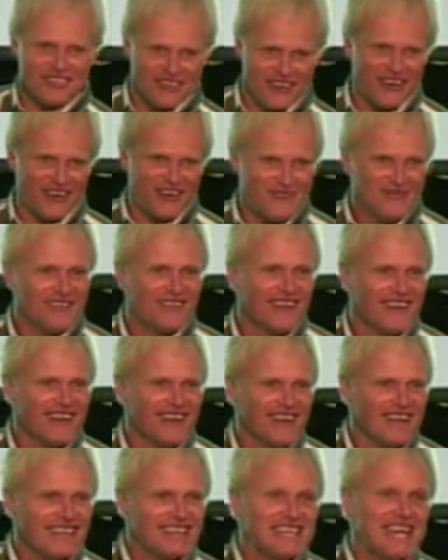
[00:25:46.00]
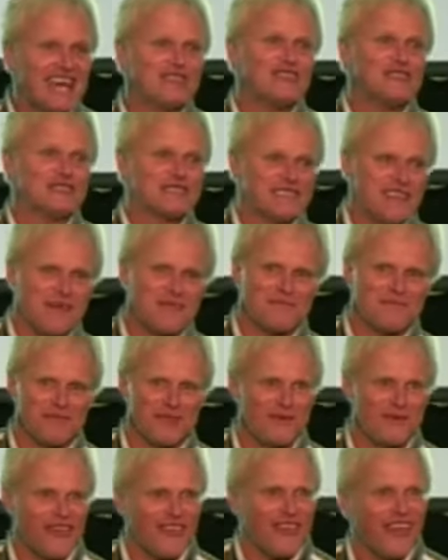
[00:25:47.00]
cream, can you tempt
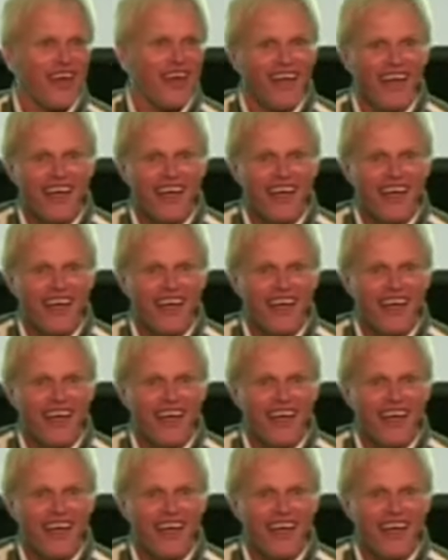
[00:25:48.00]
me with it?